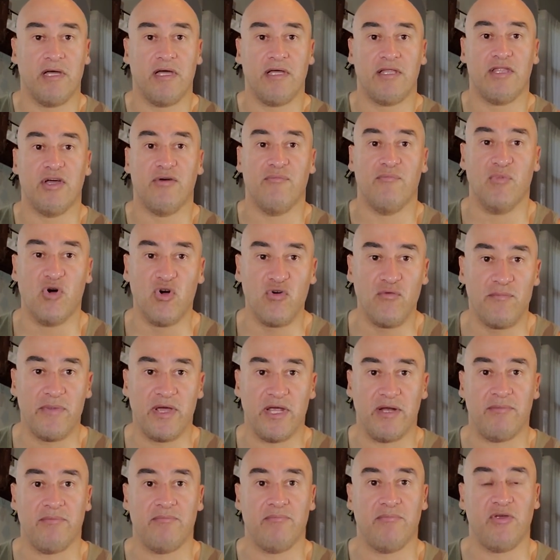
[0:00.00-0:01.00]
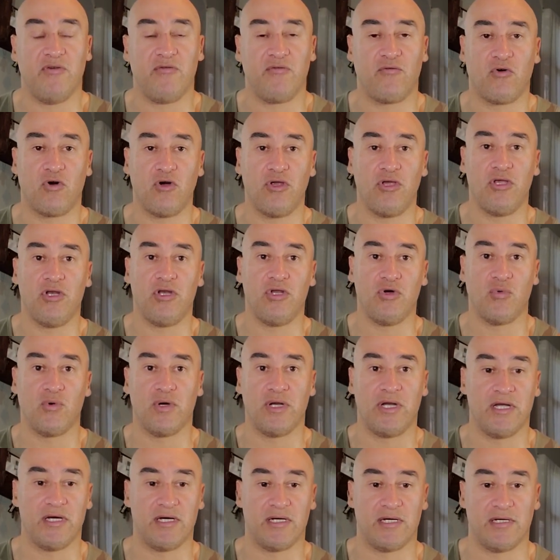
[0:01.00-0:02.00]
the movement before you're
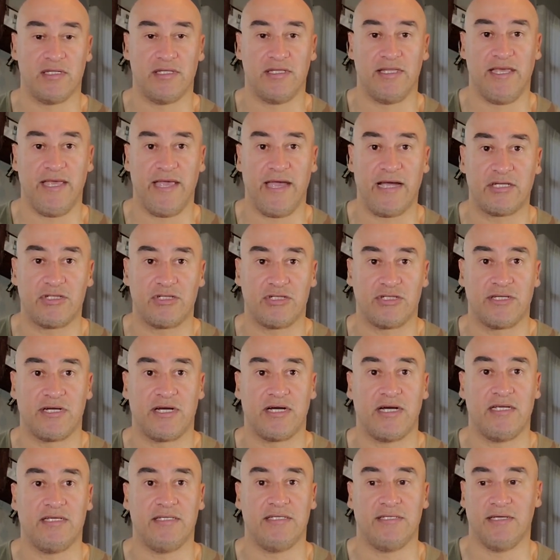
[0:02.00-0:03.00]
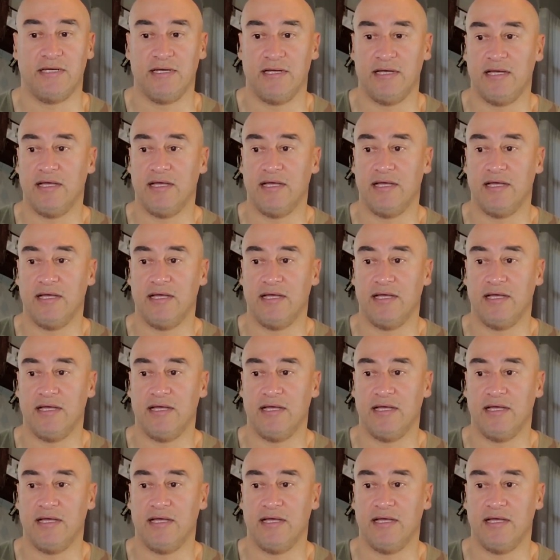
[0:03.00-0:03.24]
doing the exercise.